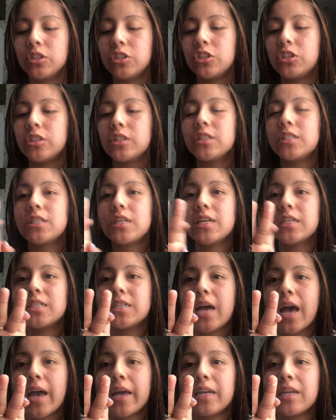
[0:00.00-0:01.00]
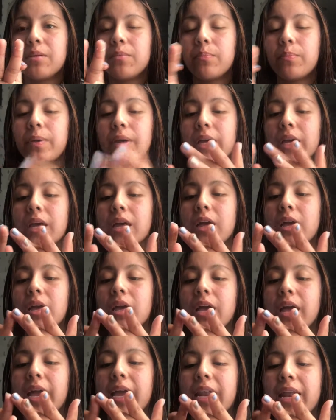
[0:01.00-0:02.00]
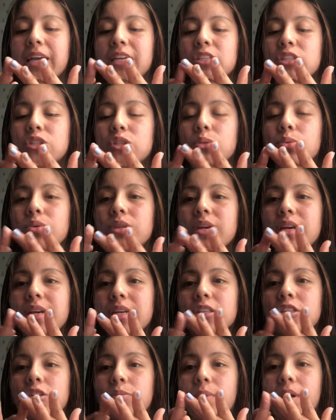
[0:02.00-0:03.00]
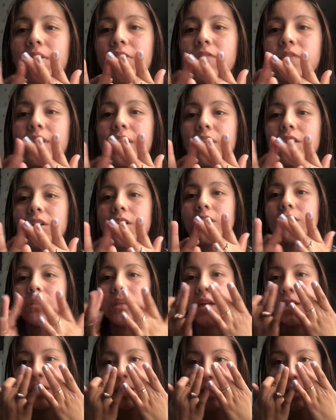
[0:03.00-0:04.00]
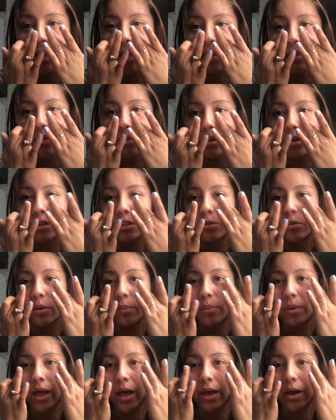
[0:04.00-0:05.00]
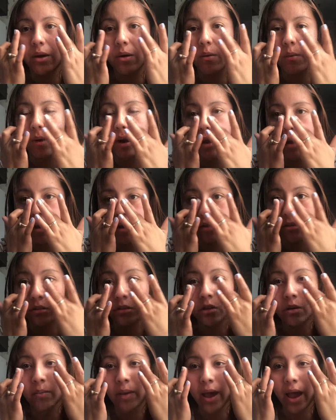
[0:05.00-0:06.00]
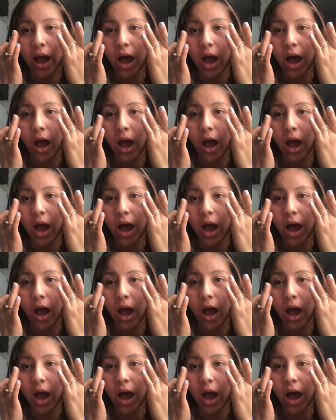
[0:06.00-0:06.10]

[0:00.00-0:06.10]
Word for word: just a tiny bit and I soothe it into my fingers and then I start to apply it right under my